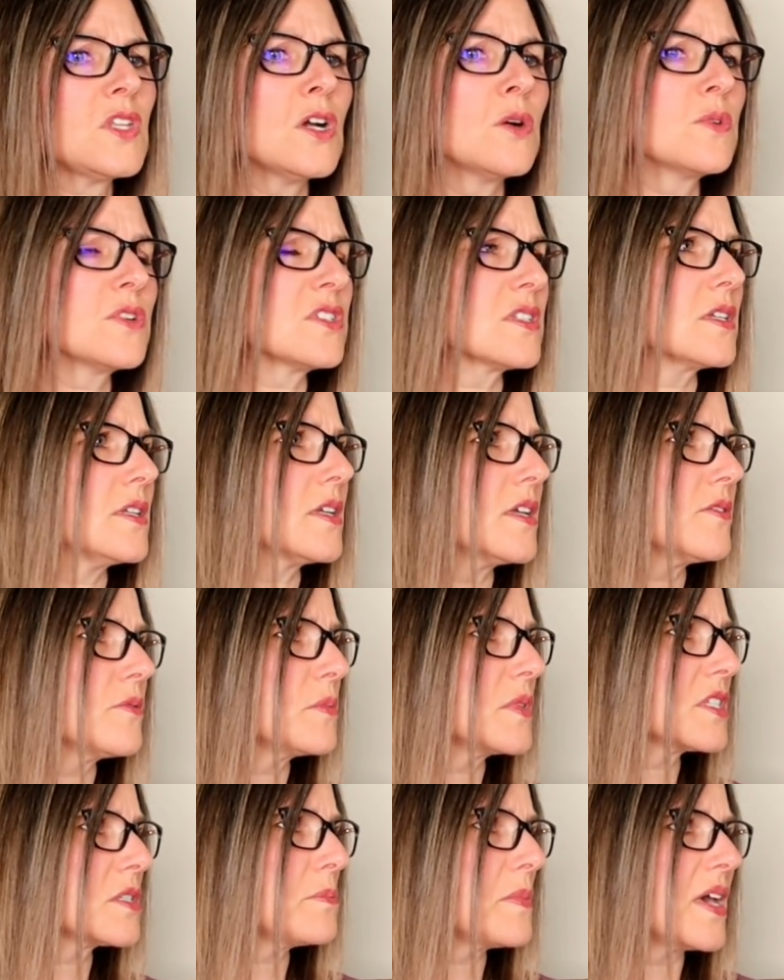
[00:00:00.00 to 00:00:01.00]
oh, we're just going to give
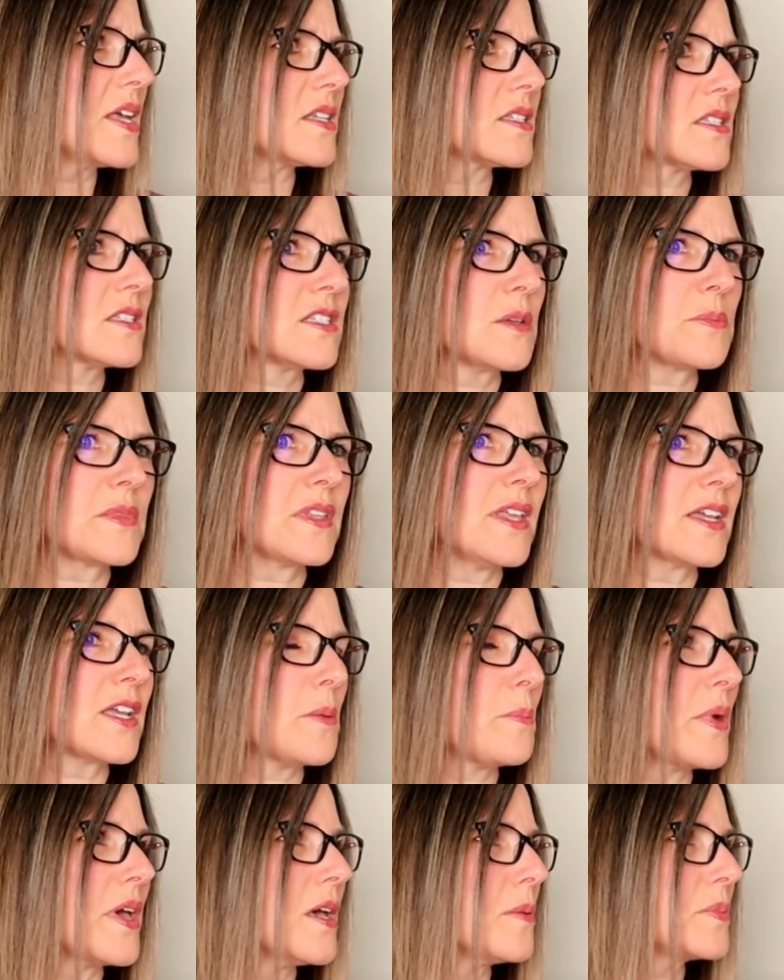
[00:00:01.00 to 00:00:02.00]
him this medicine, something like
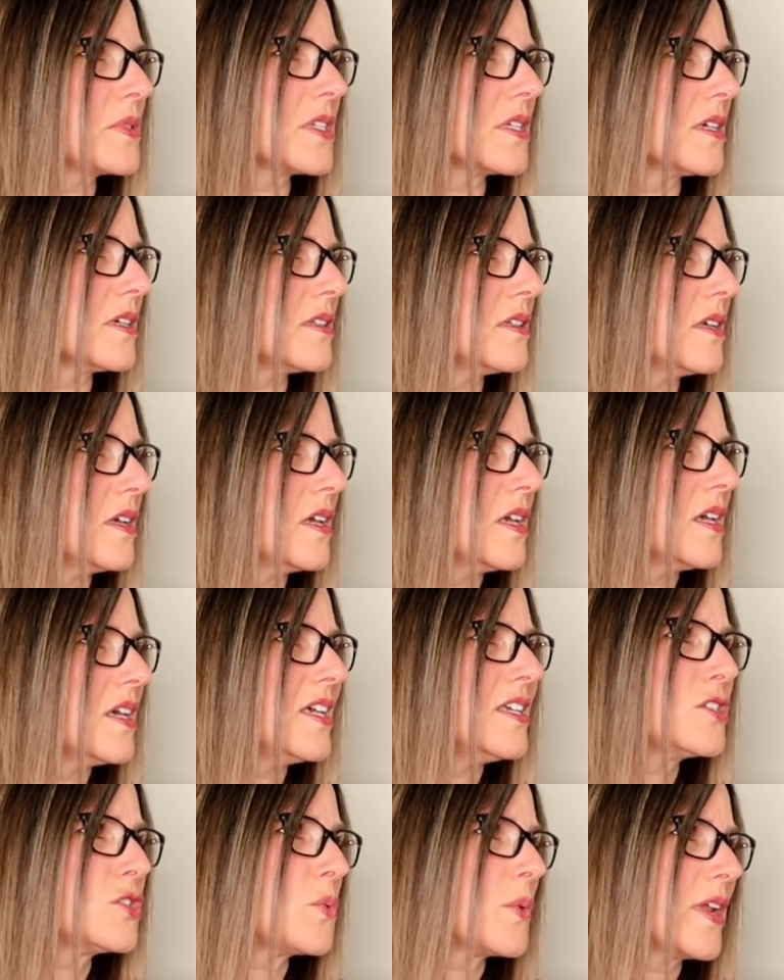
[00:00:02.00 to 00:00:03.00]
a Pepcid.
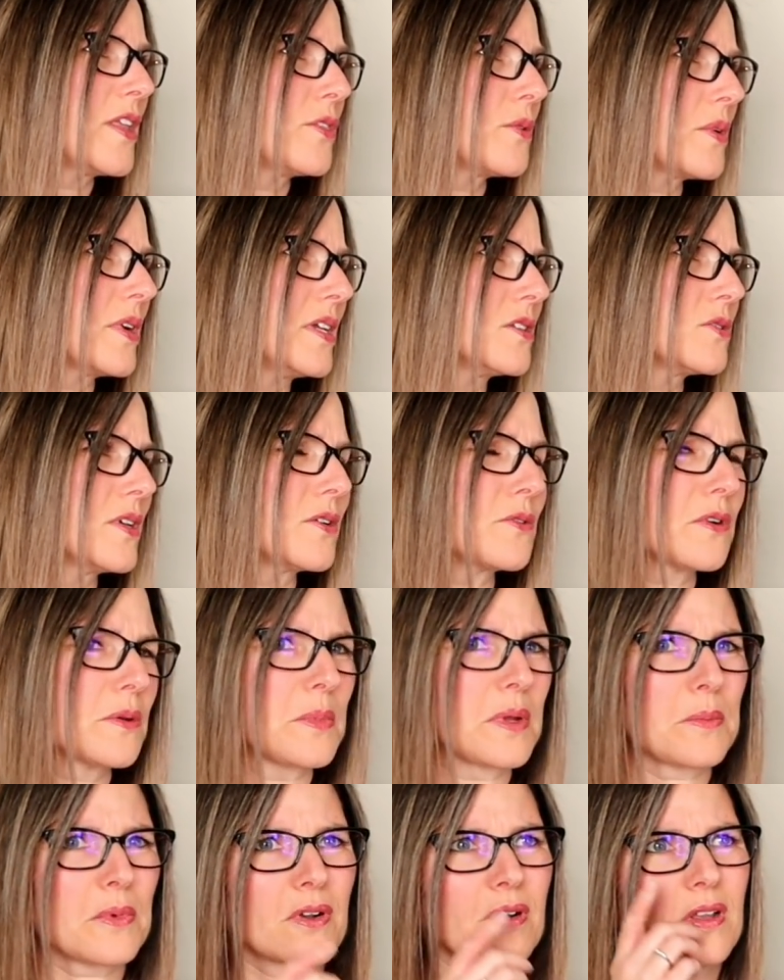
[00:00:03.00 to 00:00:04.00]
He's 23, so I don't
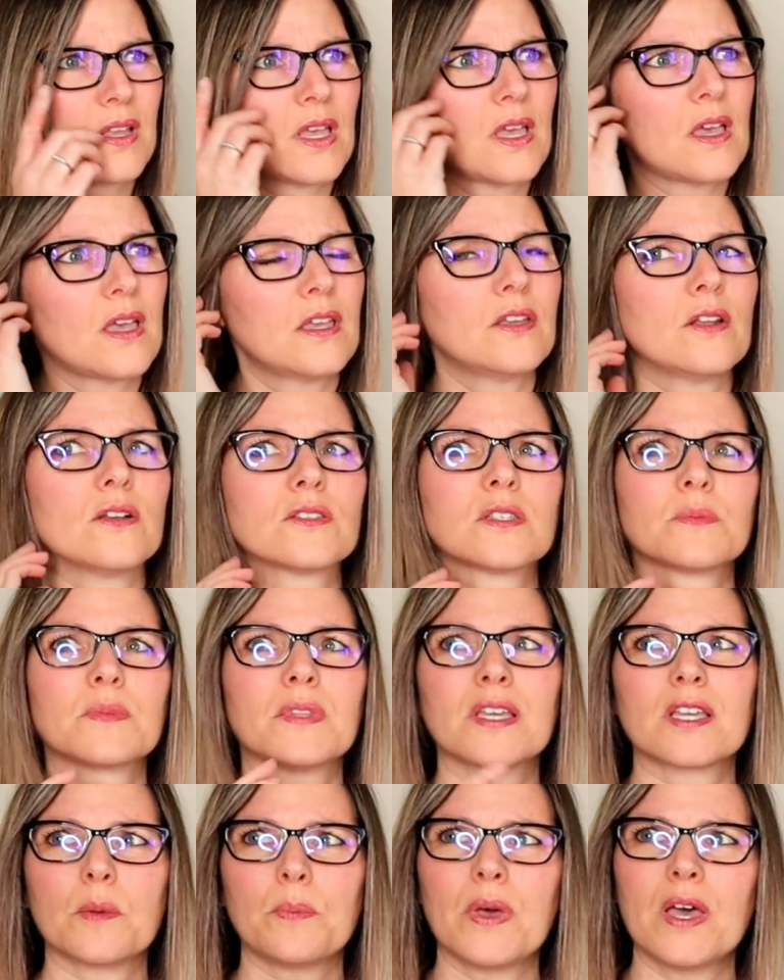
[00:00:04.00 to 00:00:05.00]
remember. You know, something
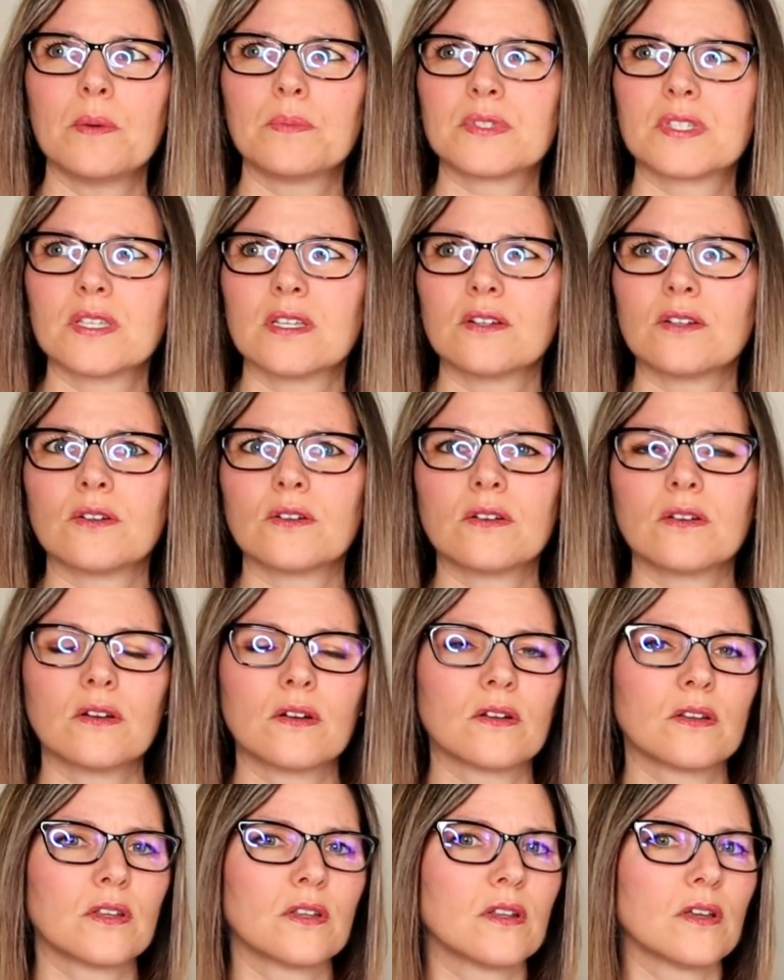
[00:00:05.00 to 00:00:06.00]
like a Pepcid or,
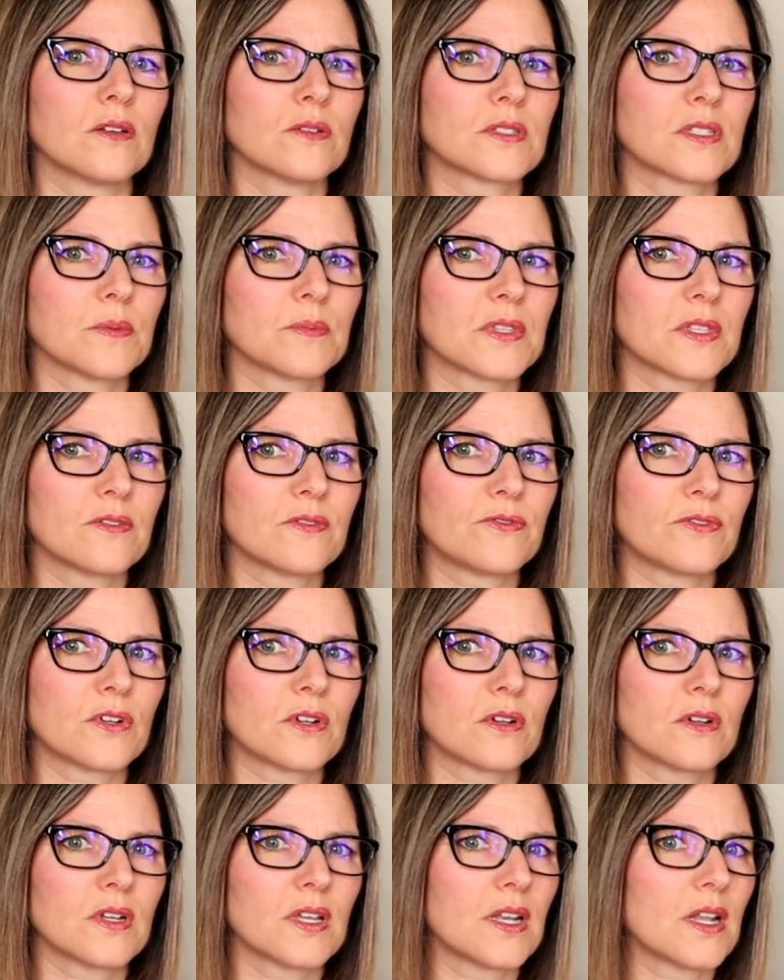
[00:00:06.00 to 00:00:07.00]
or, you know, something
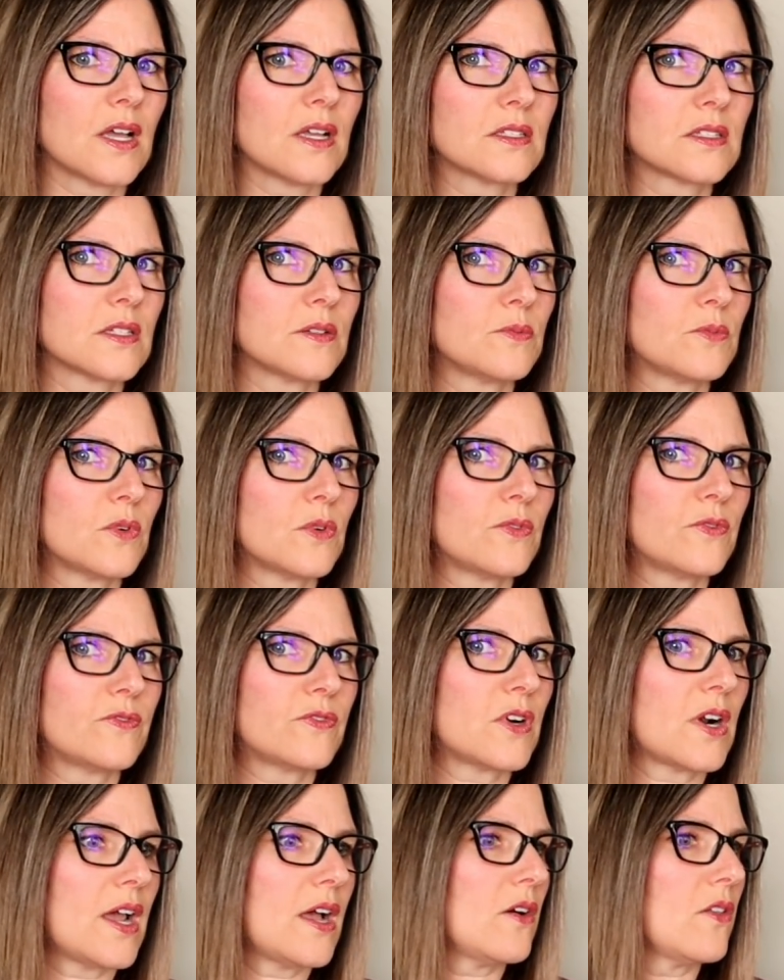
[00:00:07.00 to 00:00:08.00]
for, and I said, well,
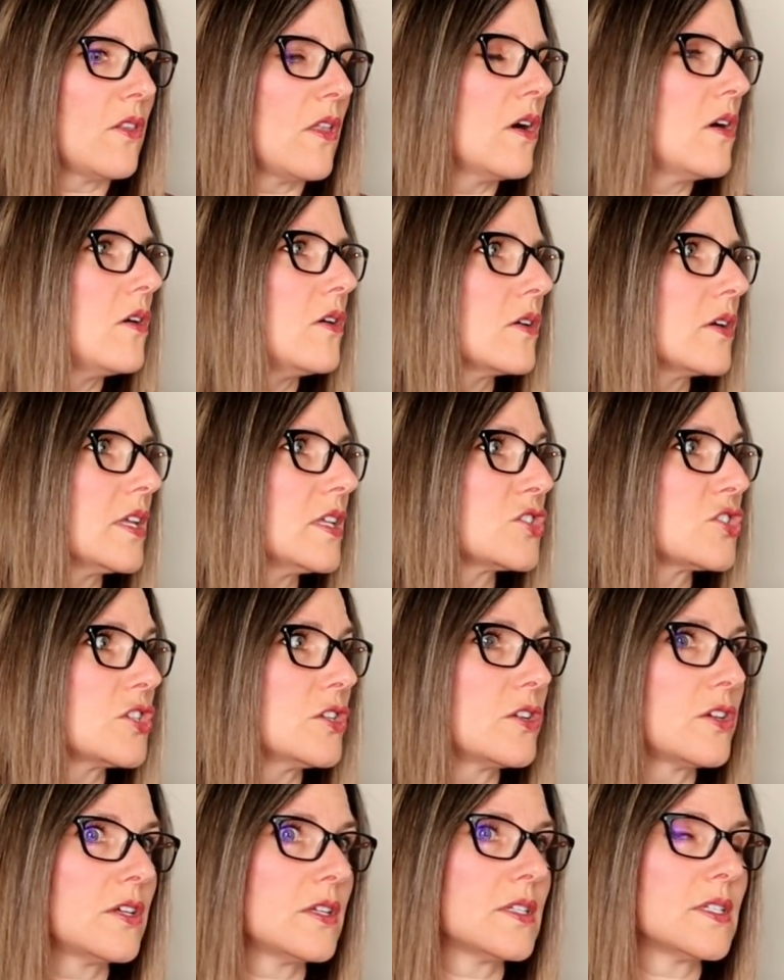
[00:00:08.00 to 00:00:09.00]
for how long? And
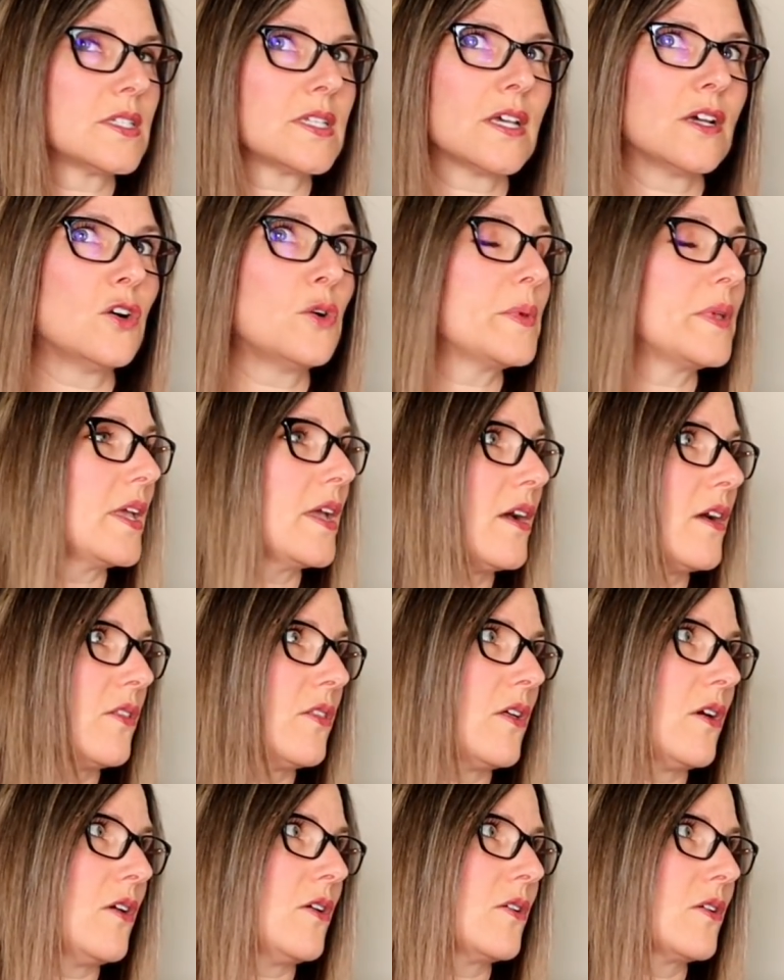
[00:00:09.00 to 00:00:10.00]
she couldn't tell me how
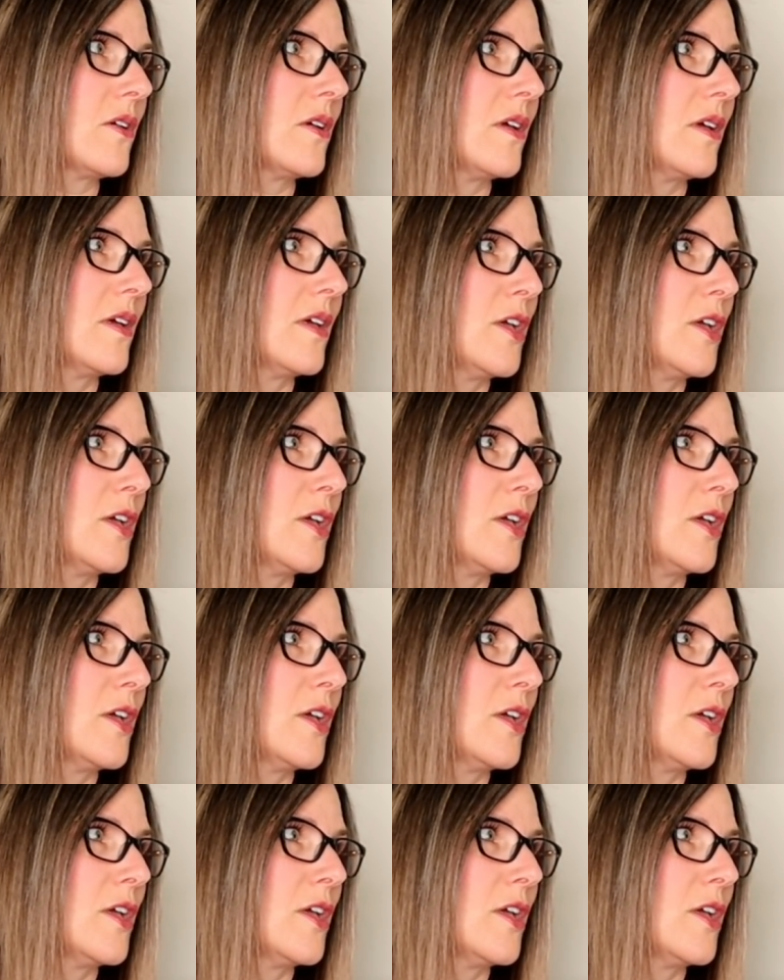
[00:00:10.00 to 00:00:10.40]
long.